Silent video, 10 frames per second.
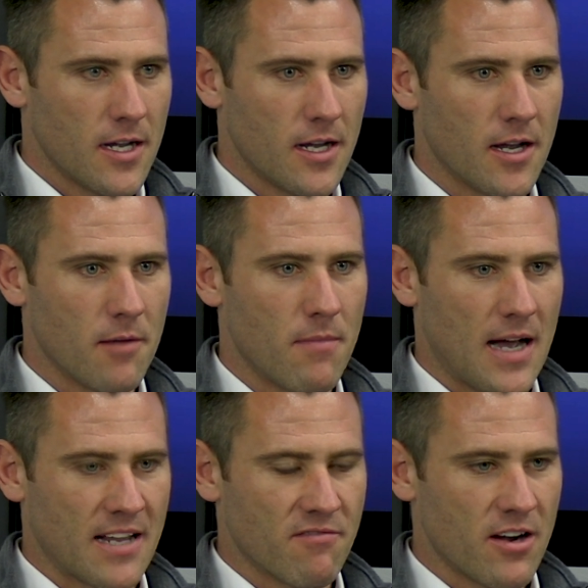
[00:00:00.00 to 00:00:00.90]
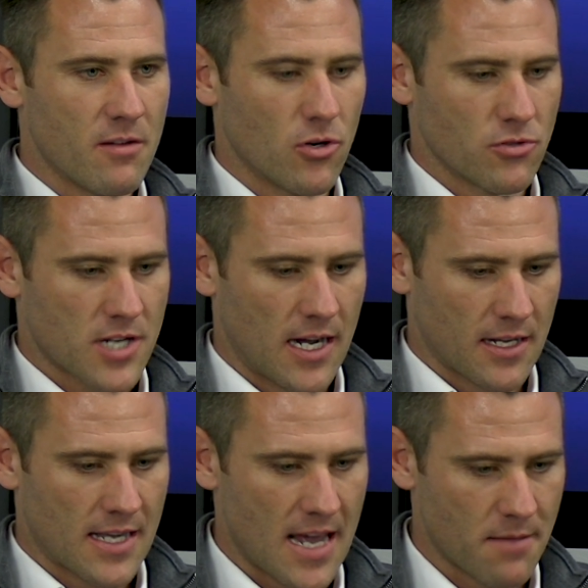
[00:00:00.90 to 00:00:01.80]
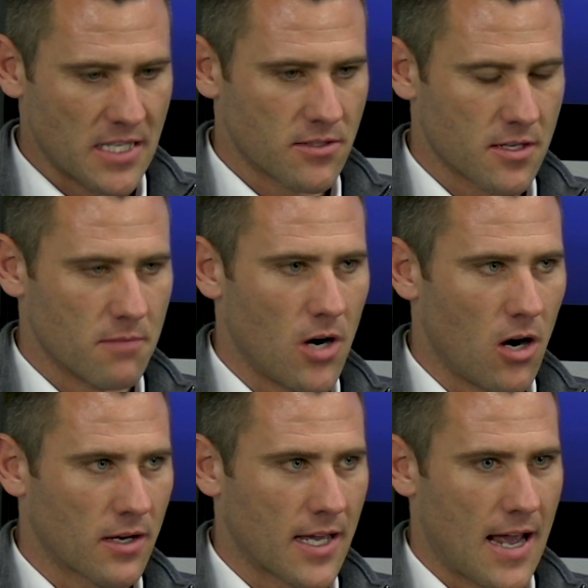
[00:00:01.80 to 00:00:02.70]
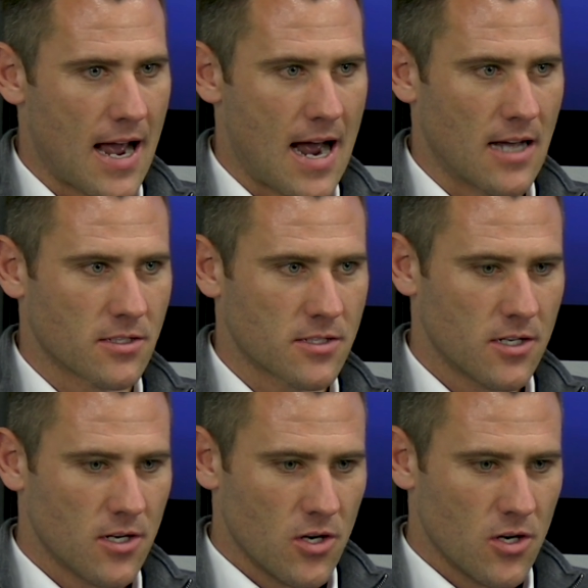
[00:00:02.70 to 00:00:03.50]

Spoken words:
And it very much kind of came into the market as